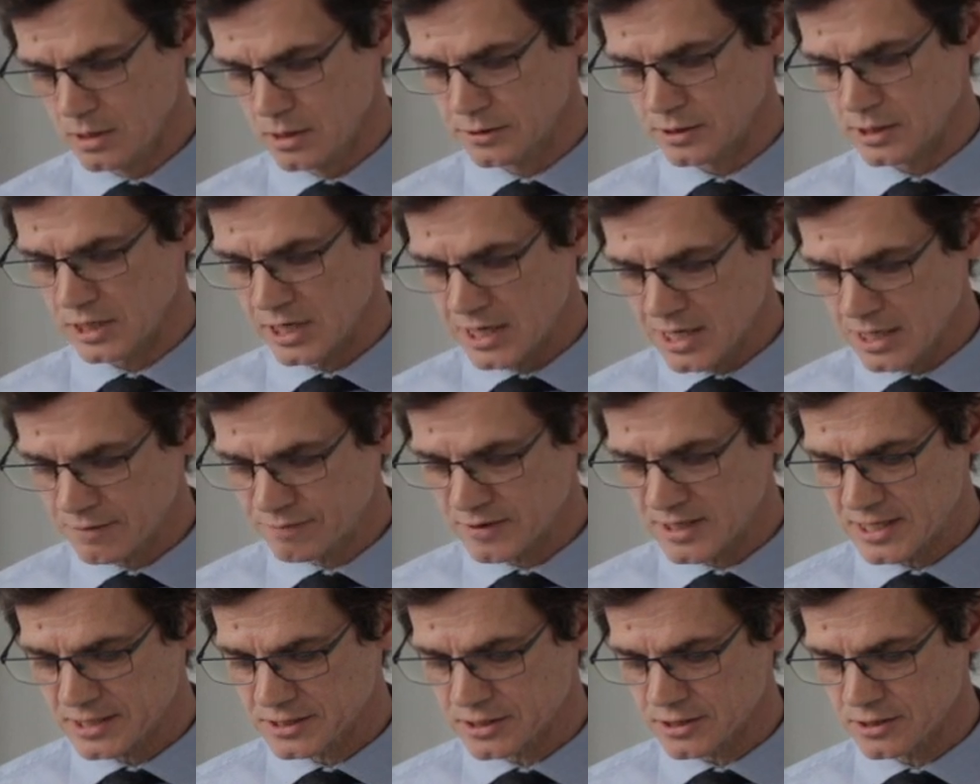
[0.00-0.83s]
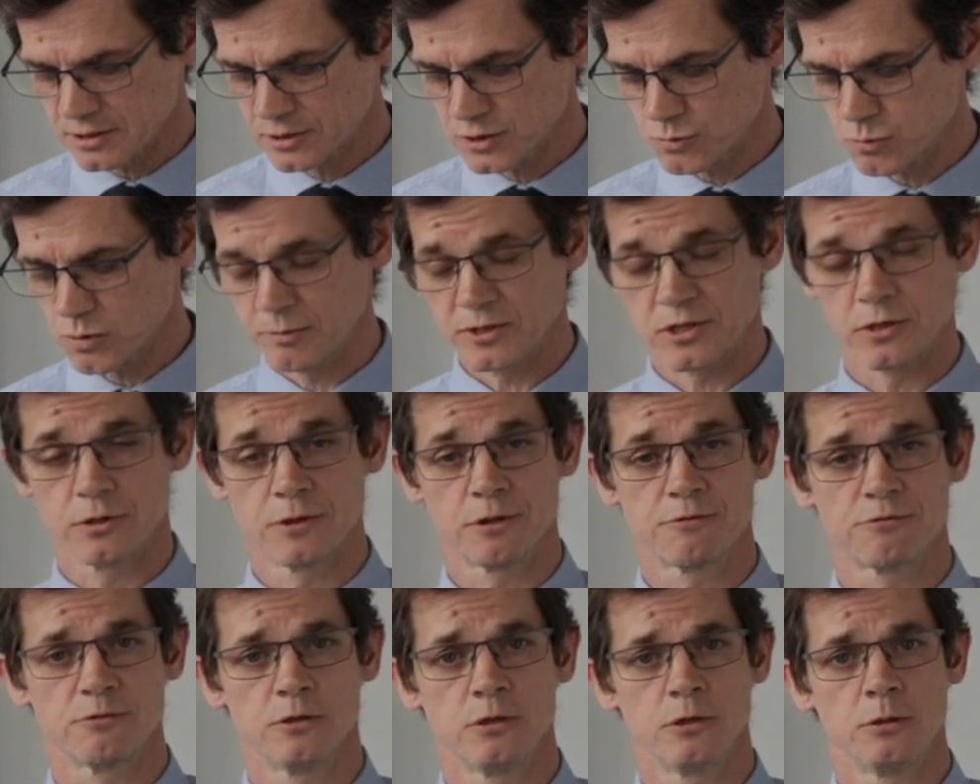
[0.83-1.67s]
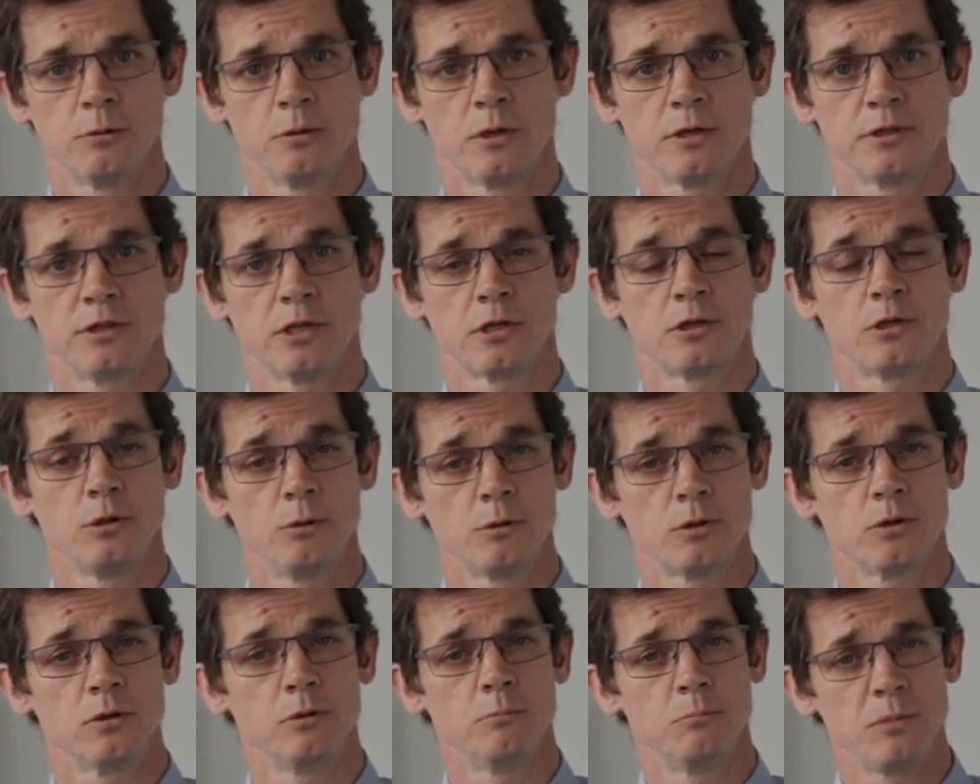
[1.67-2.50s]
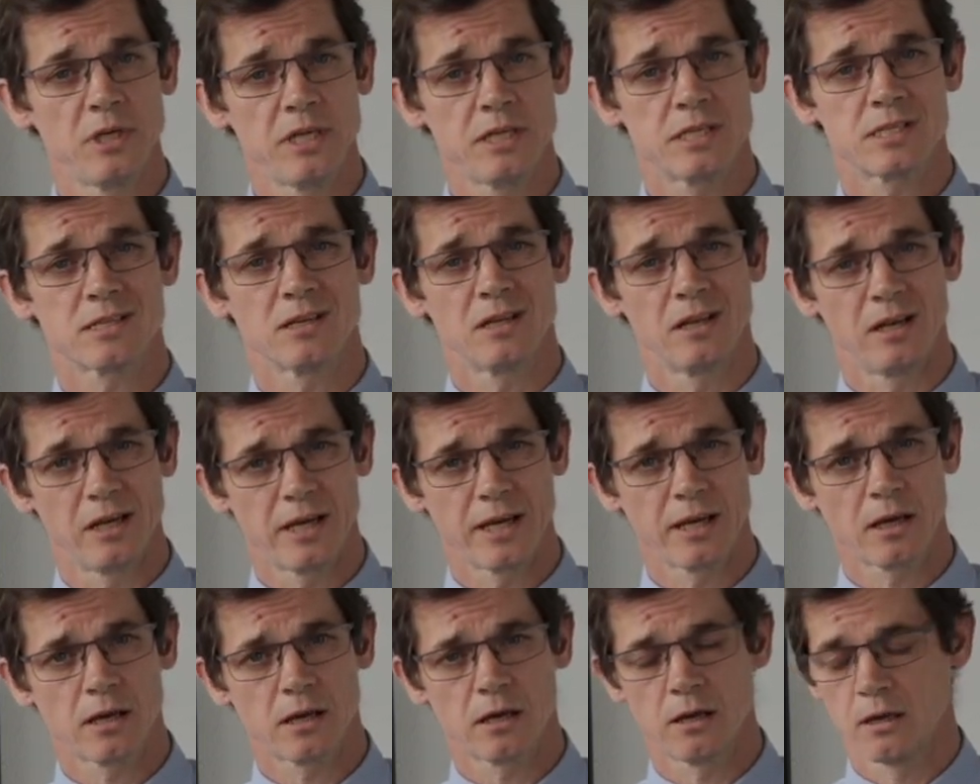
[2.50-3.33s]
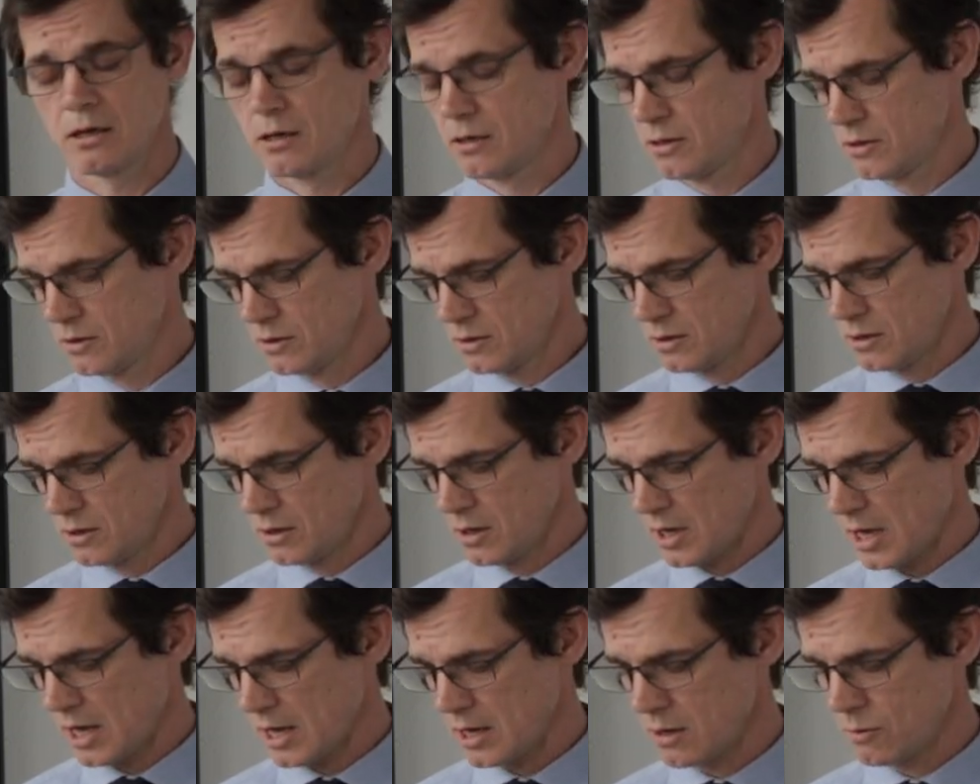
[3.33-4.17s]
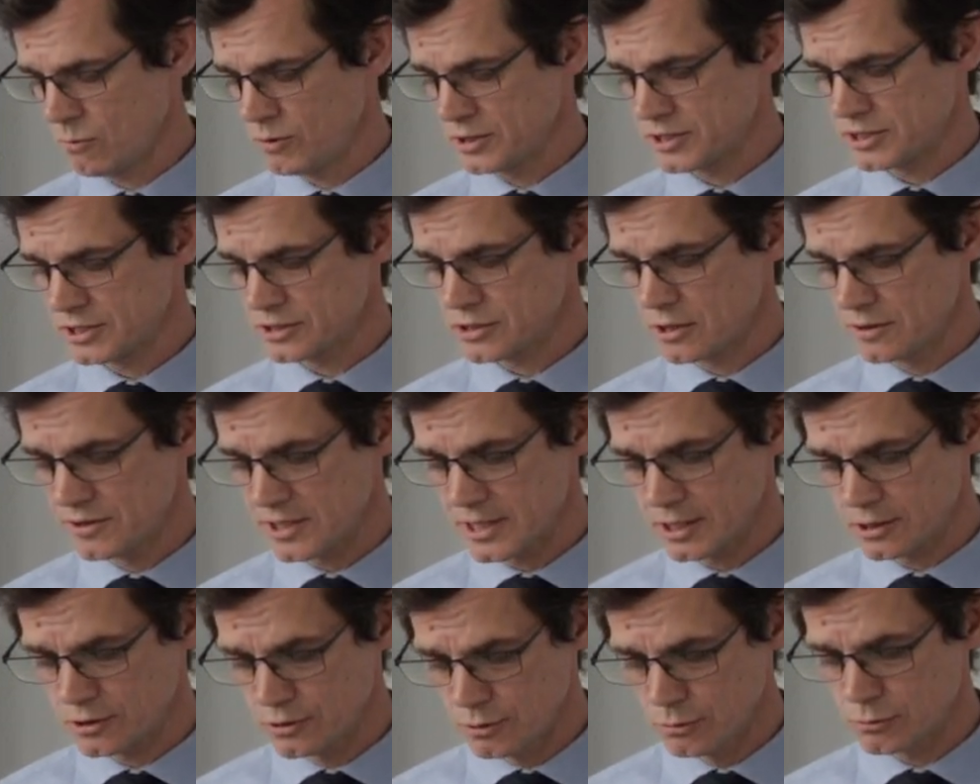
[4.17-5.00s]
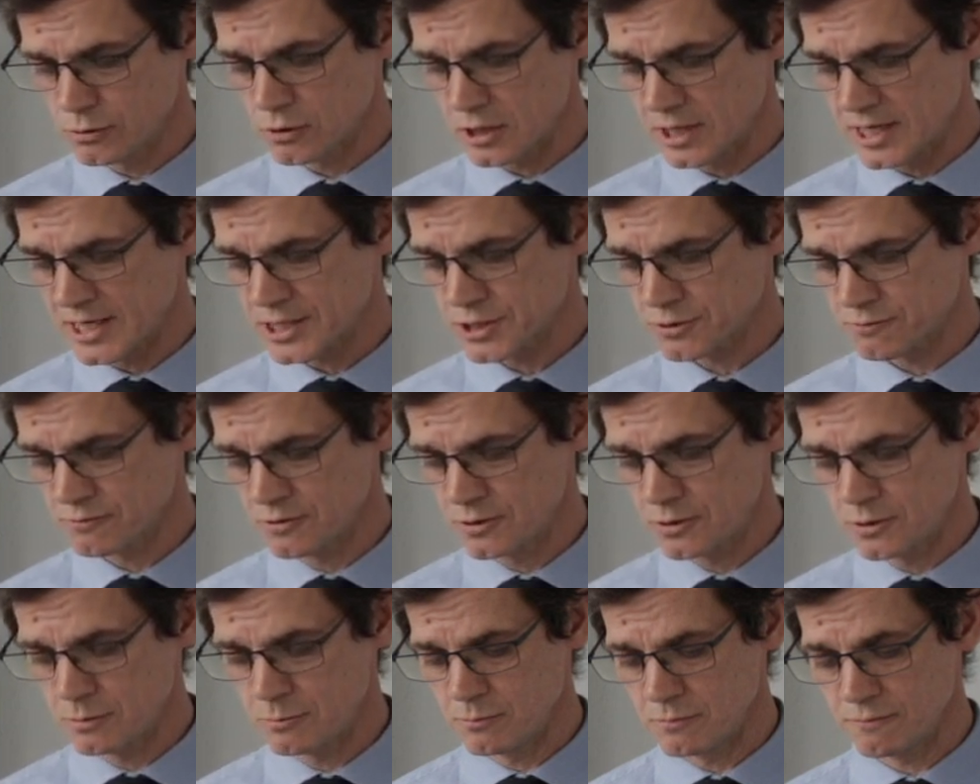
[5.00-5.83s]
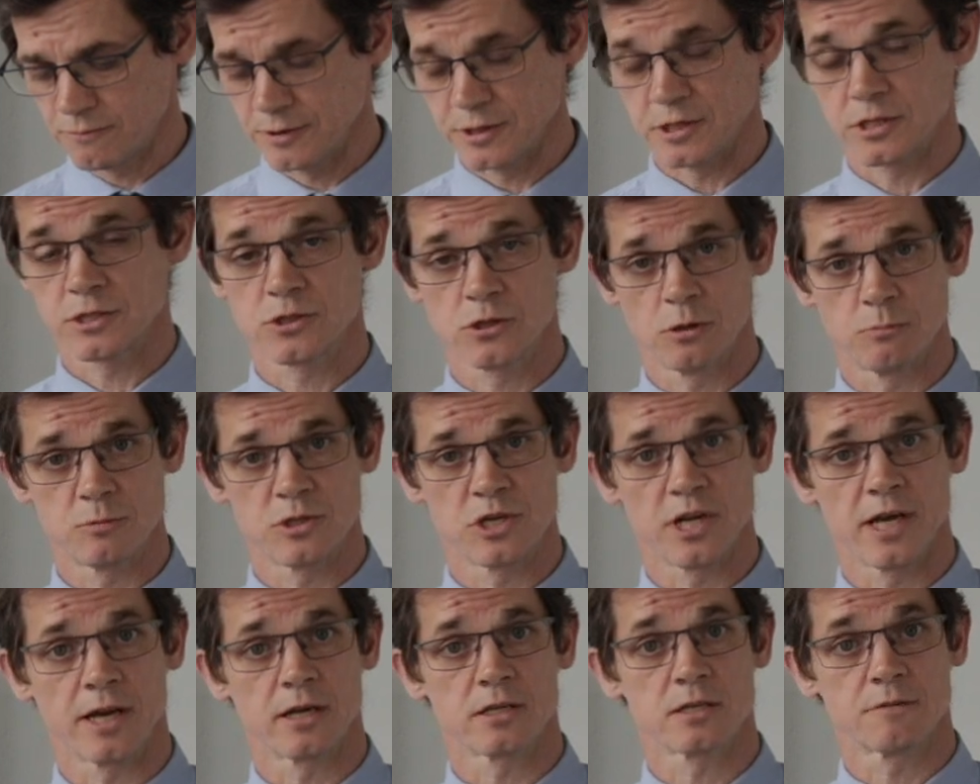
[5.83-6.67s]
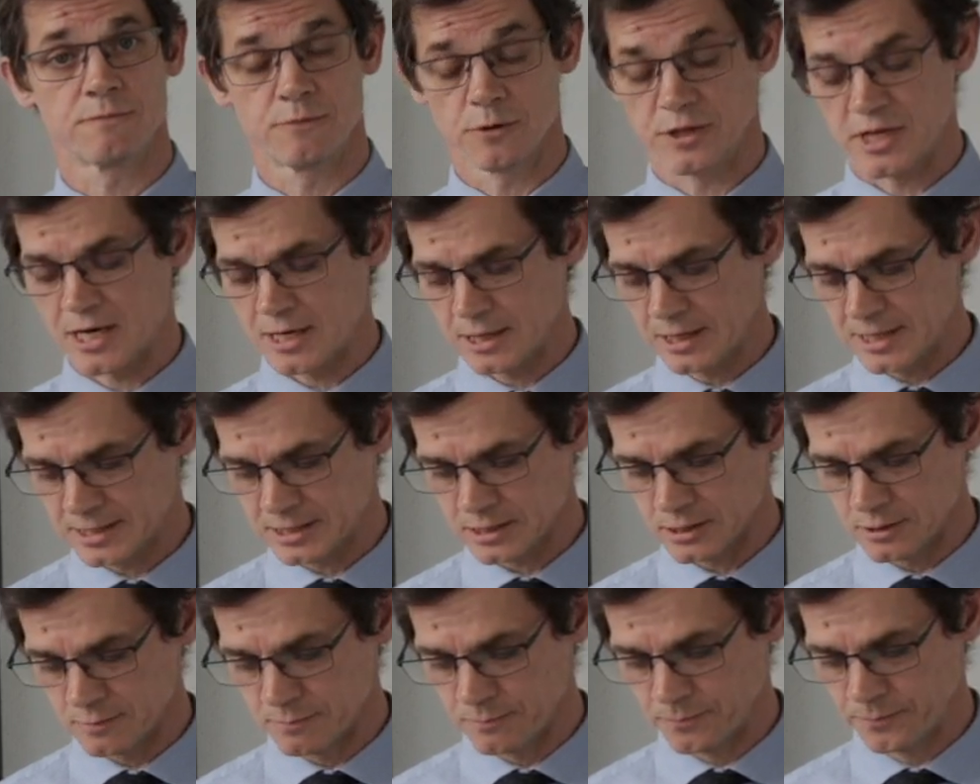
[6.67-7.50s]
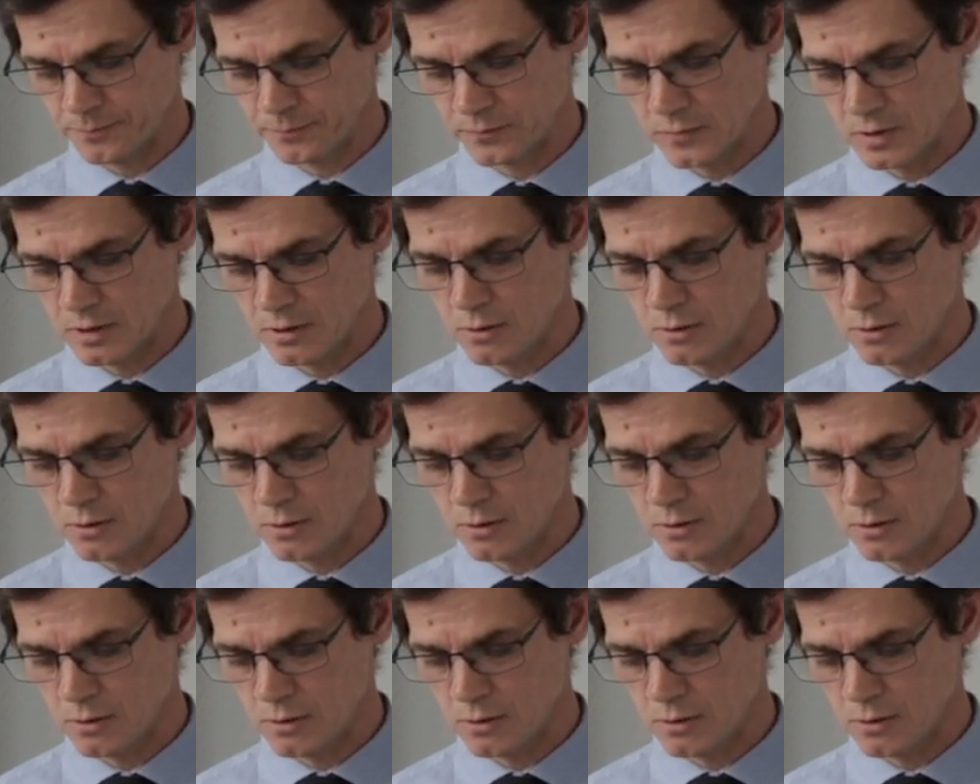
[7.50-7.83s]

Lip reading: The live lessons will be done through the Google Meet link, which is on their Google Classroom for the subject for that lesson.